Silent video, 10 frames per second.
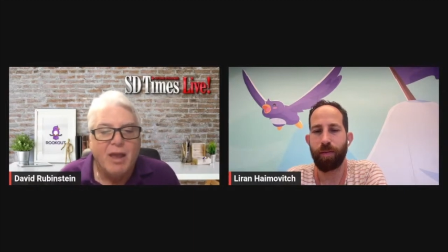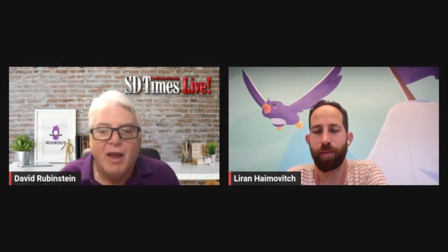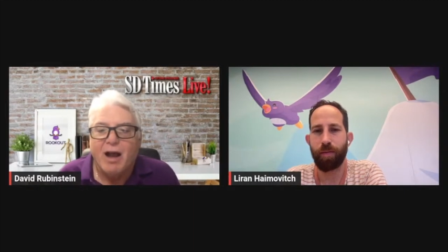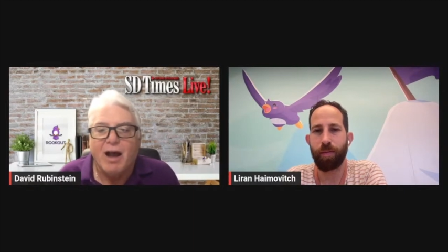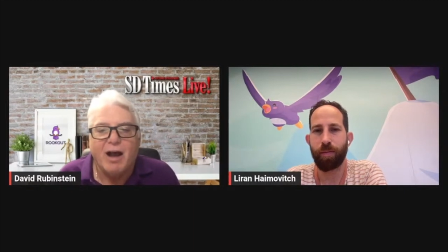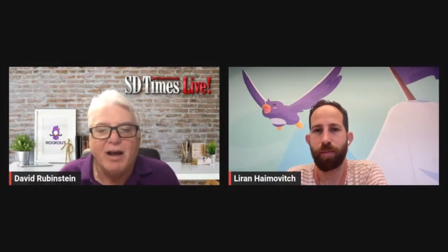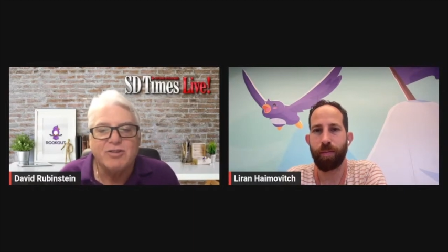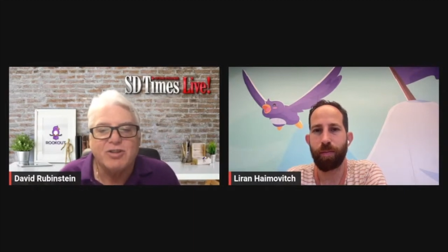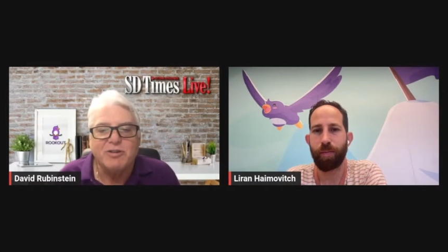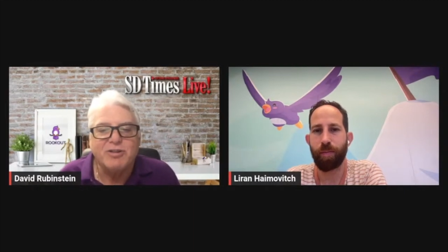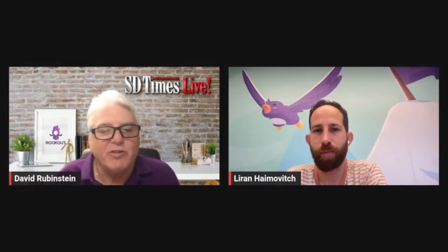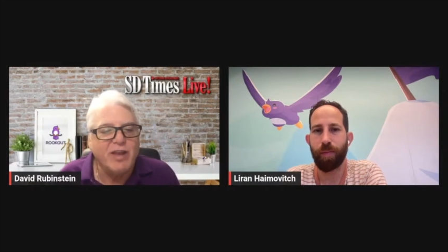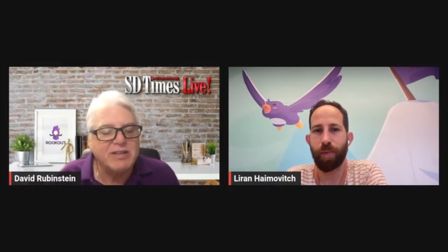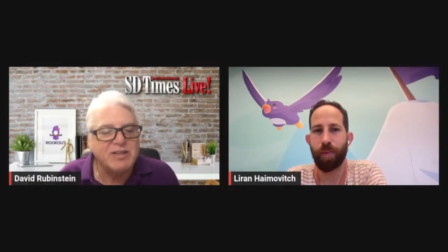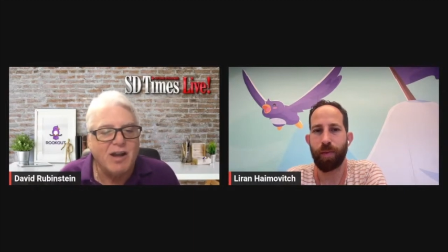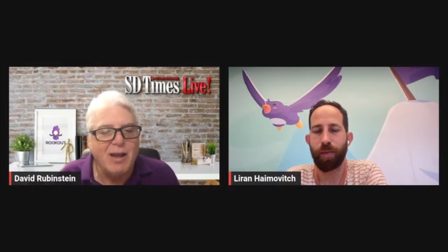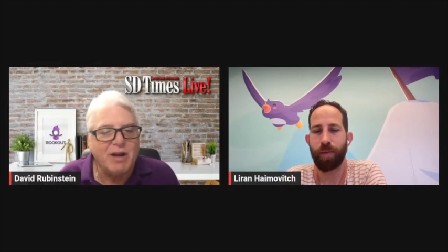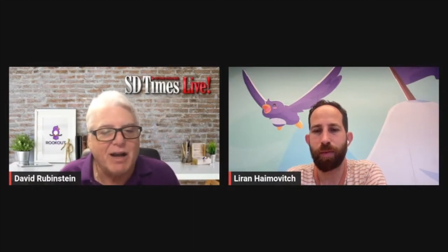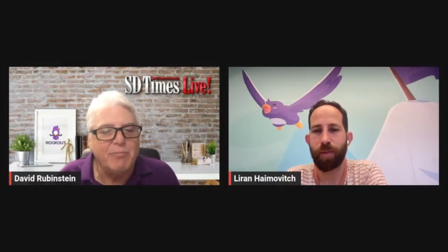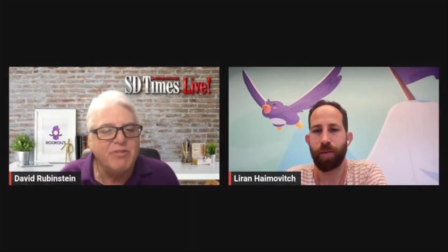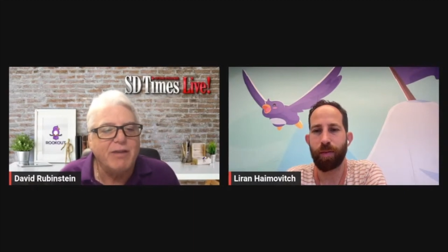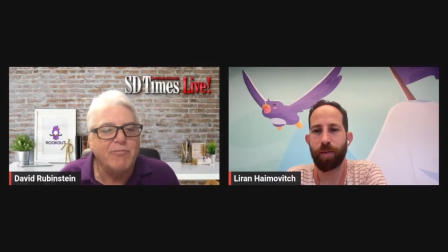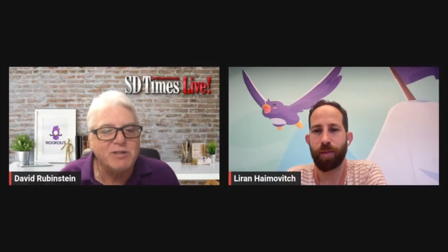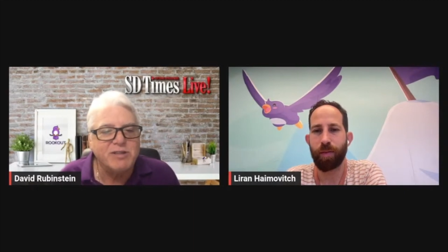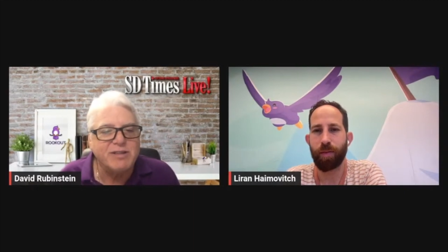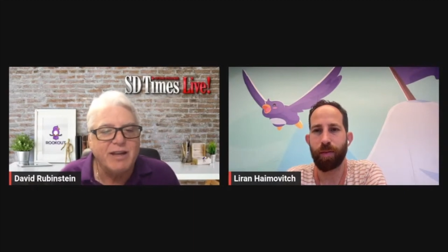Speaker 1: Uh, so until next time, I'm Dave Rubinstein,